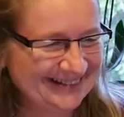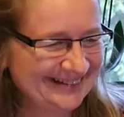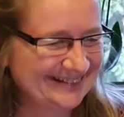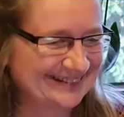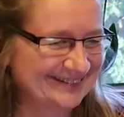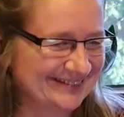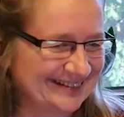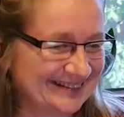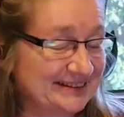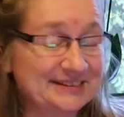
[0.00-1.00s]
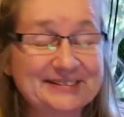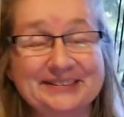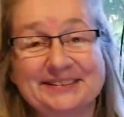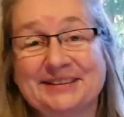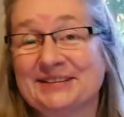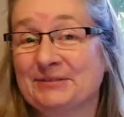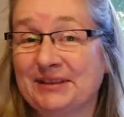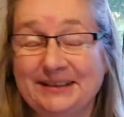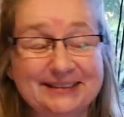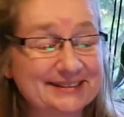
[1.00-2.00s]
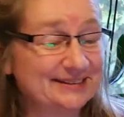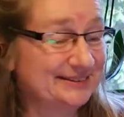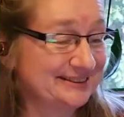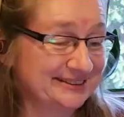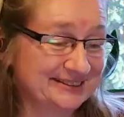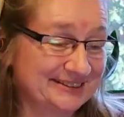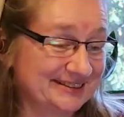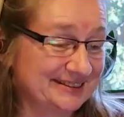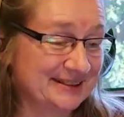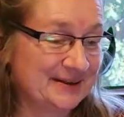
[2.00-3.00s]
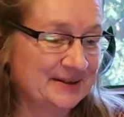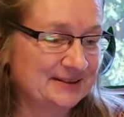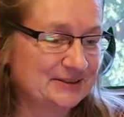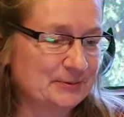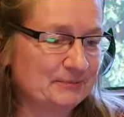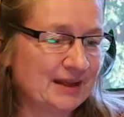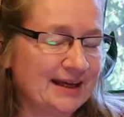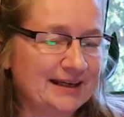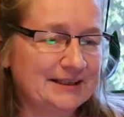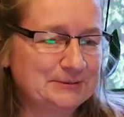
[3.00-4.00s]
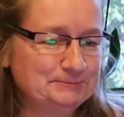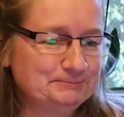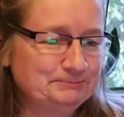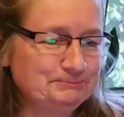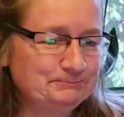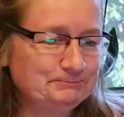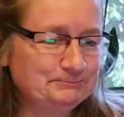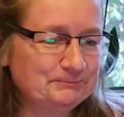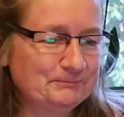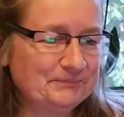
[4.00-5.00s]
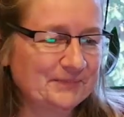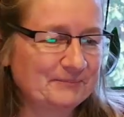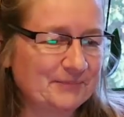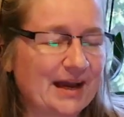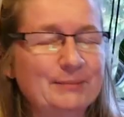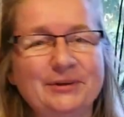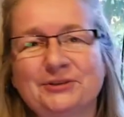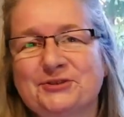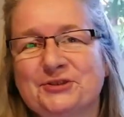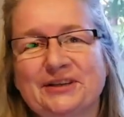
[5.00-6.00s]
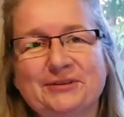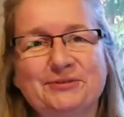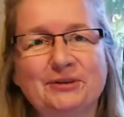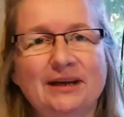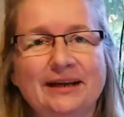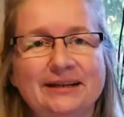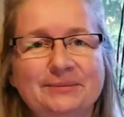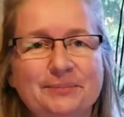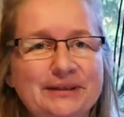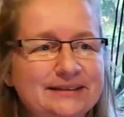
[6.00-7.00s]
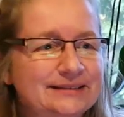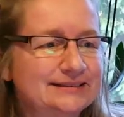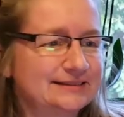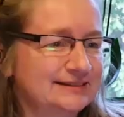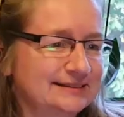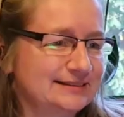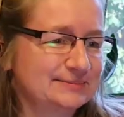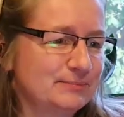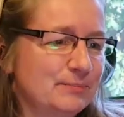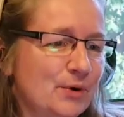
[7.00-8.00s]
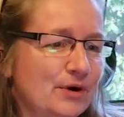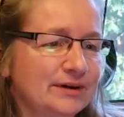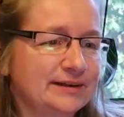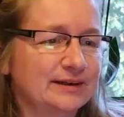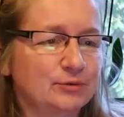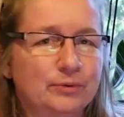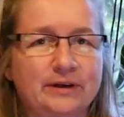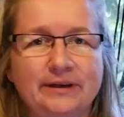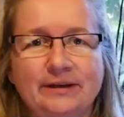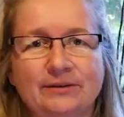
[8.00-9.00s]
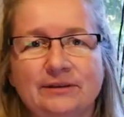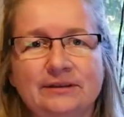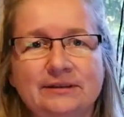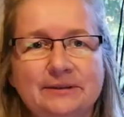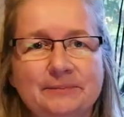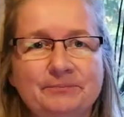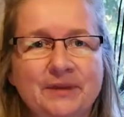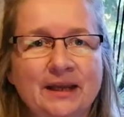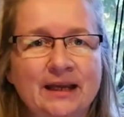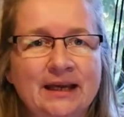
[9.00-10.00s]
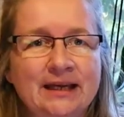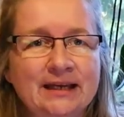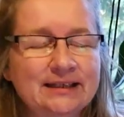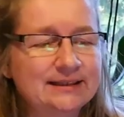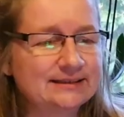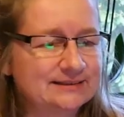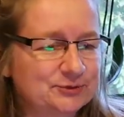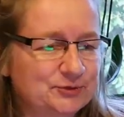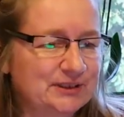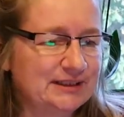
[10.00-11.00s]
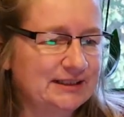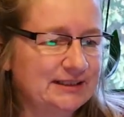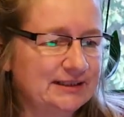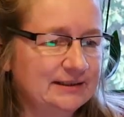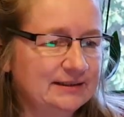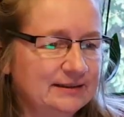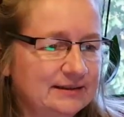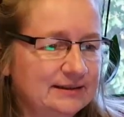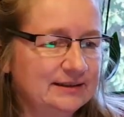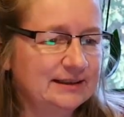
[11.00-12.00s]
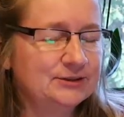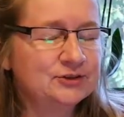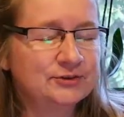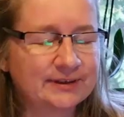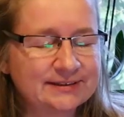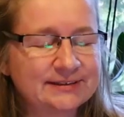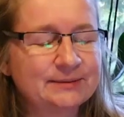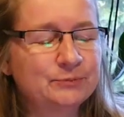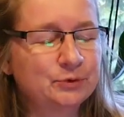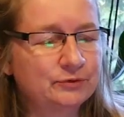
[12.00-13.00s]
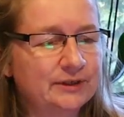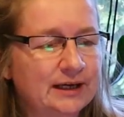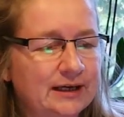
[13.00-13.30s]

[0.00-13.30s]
So funny, so good. It's really so, so good. So, I'm not sure if you like it, but it's a modern way, and that is a really interesting movie.